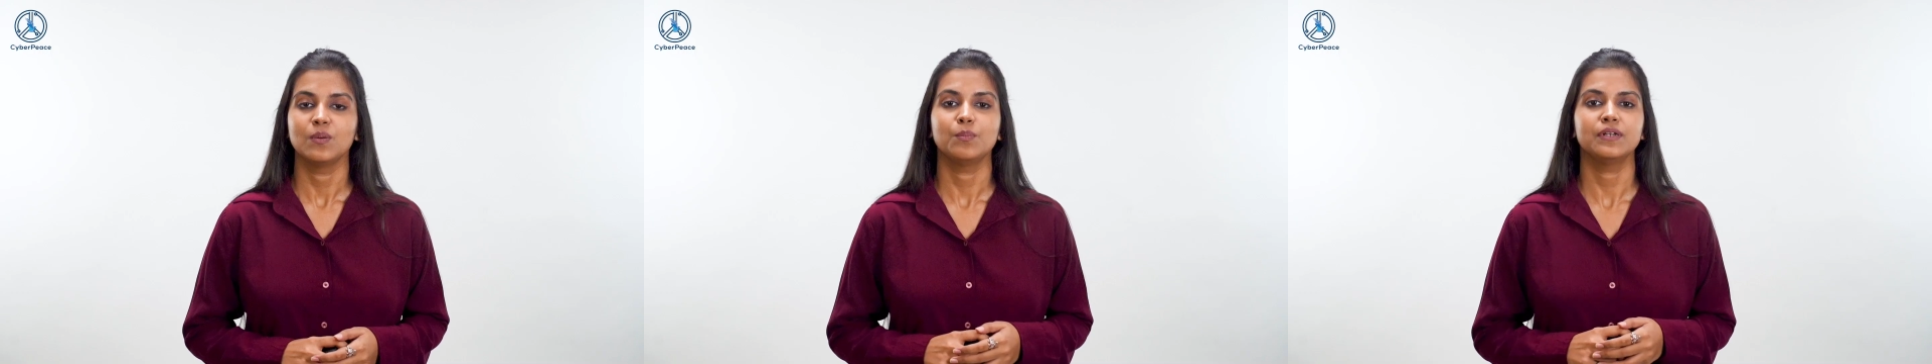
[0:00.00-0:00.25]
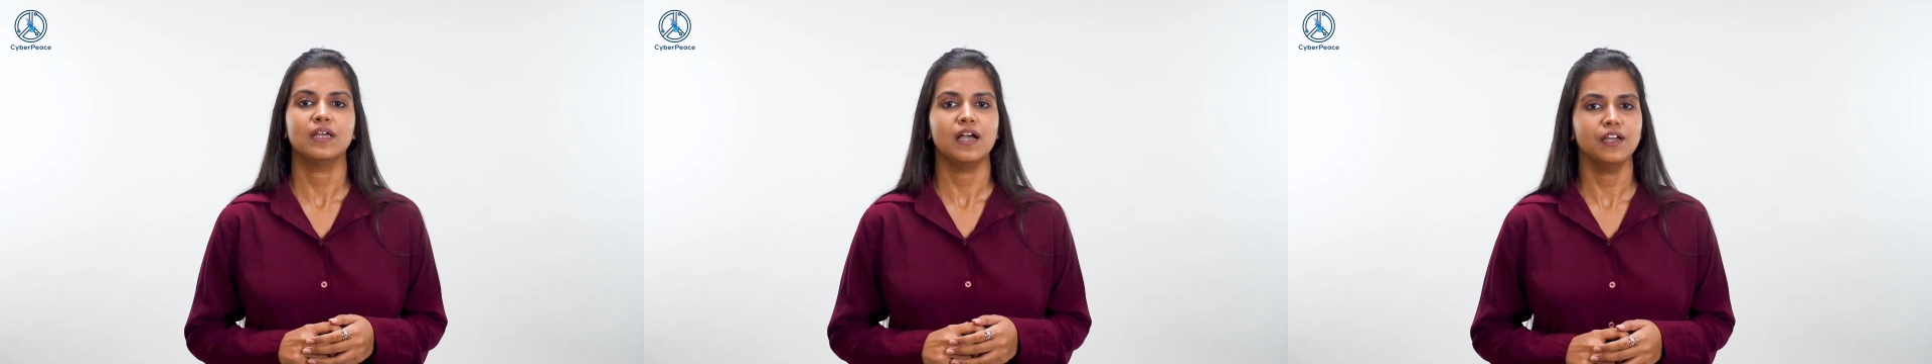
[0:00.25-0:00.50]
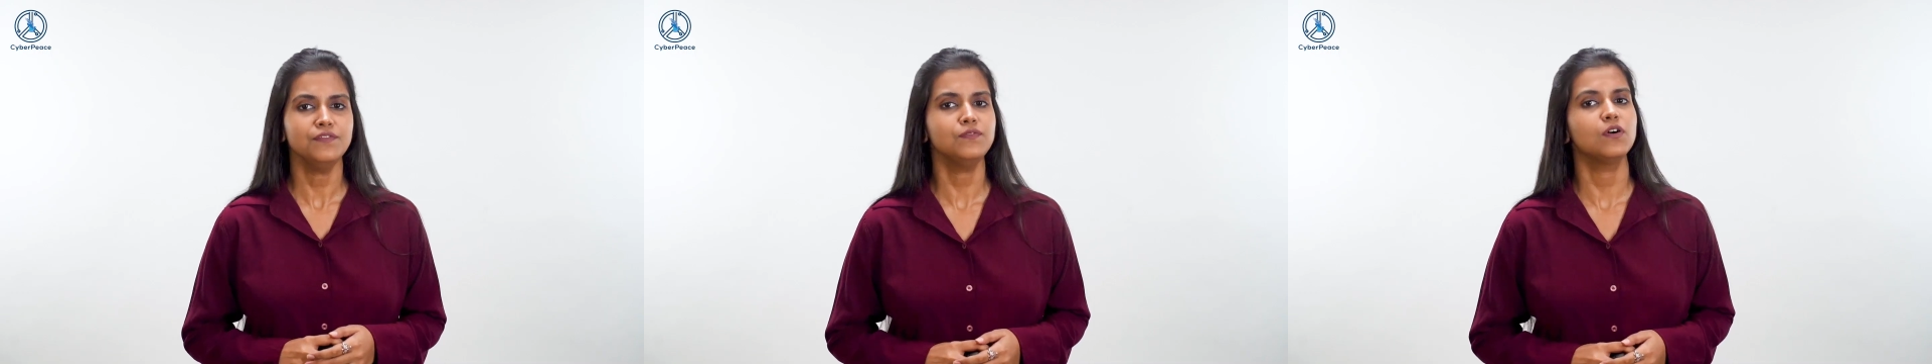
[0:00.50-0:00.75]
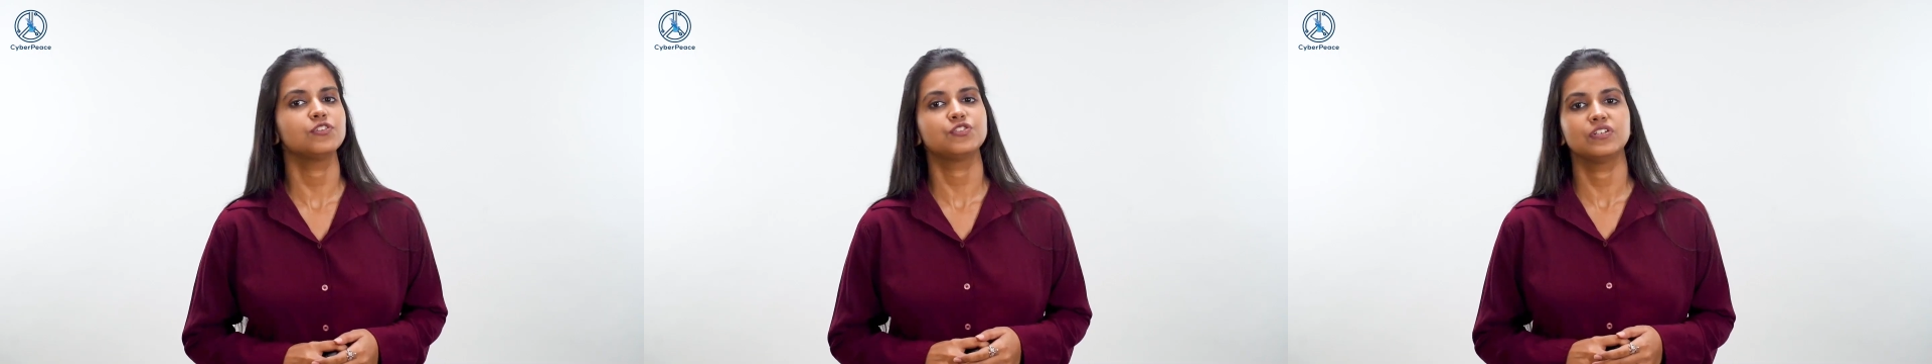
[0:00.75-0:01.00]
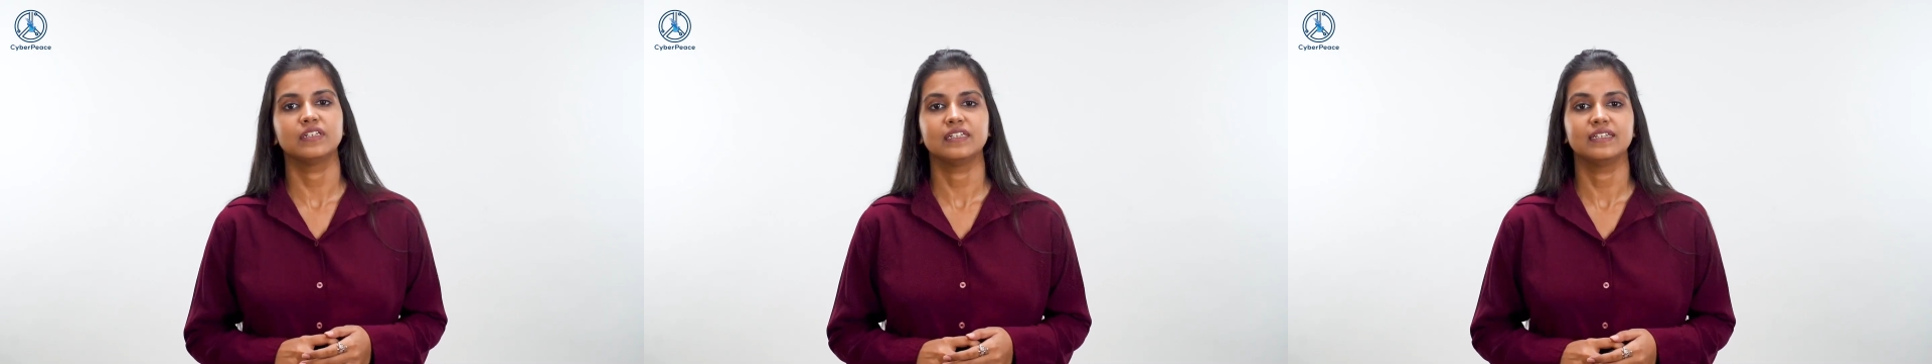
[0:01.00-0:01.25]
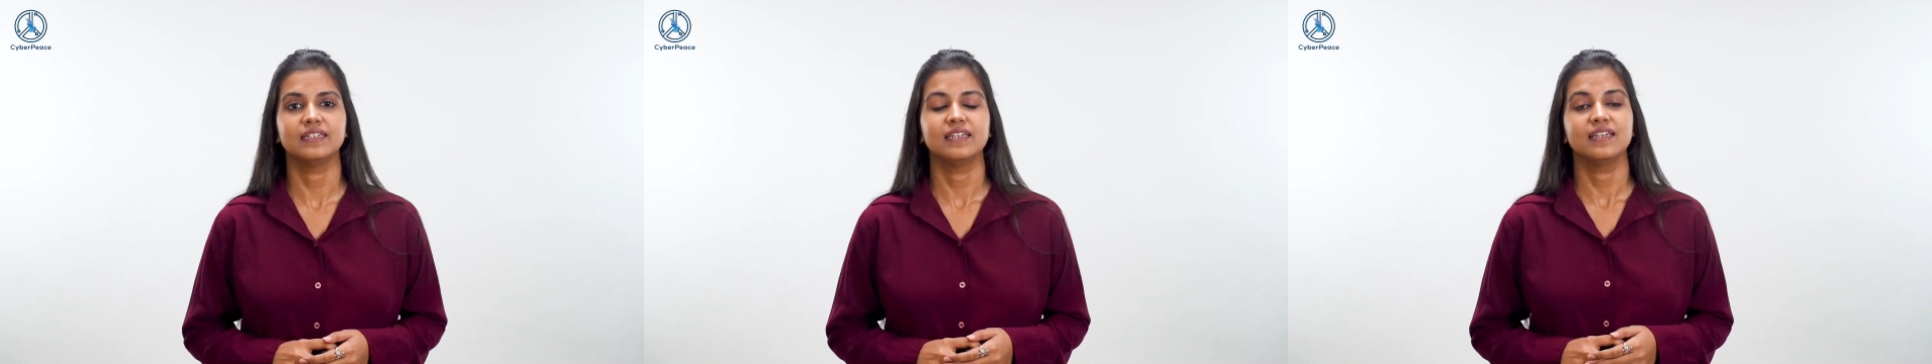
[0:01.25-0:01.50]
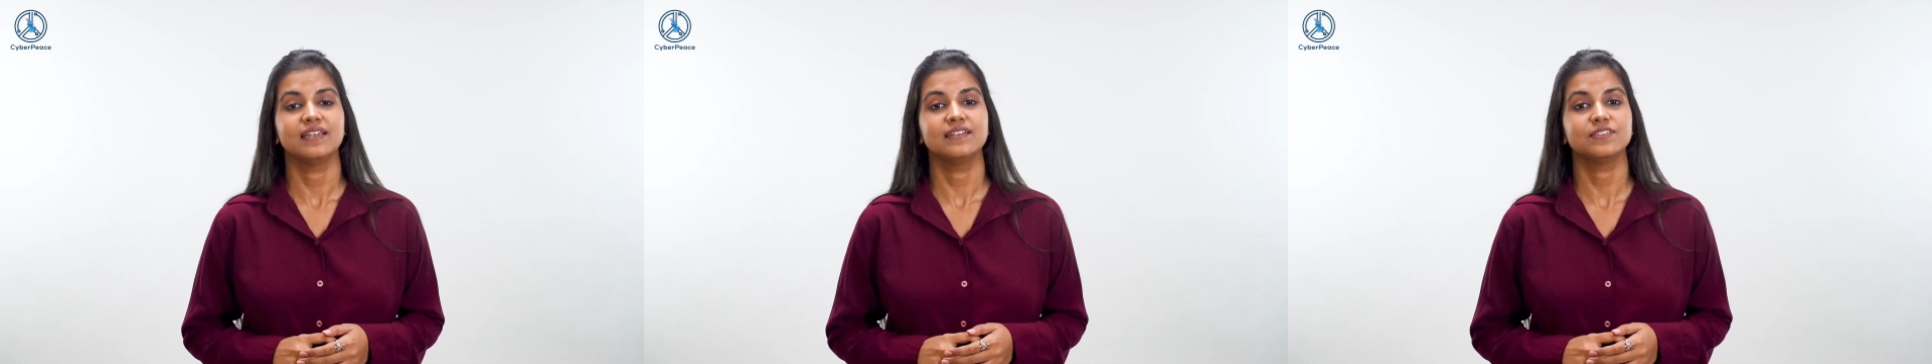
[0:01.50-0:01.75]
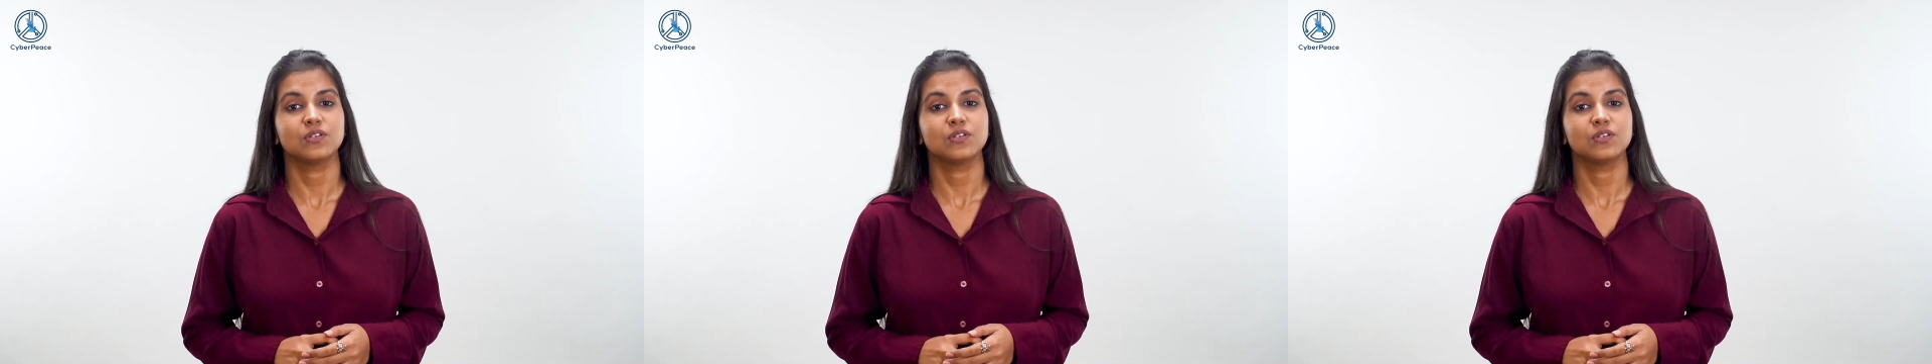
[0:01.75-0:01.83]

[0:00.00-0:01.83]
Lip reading: but unfortunately, it's